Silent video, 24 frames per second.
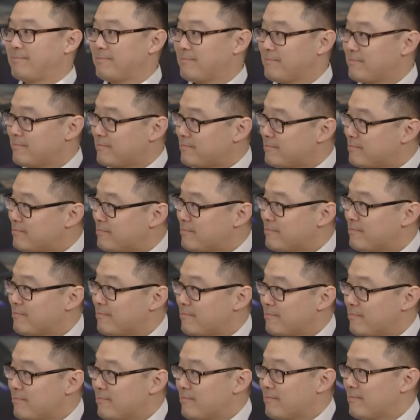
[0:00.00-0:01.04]

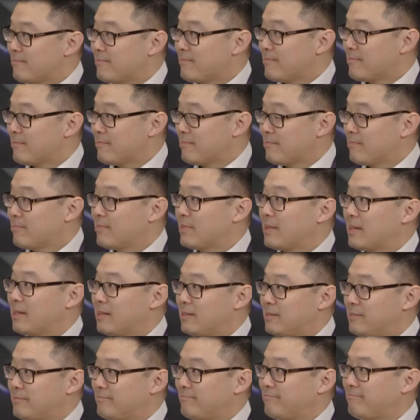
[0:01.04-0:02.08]

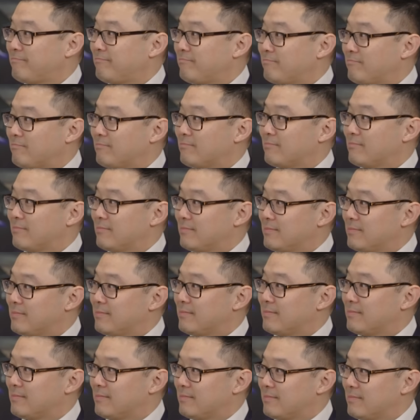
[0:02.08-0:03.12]

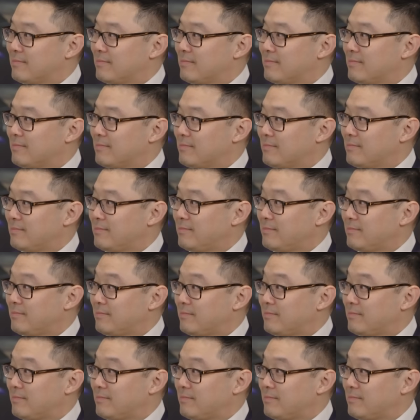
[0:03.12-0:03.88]
The person shown says nothing.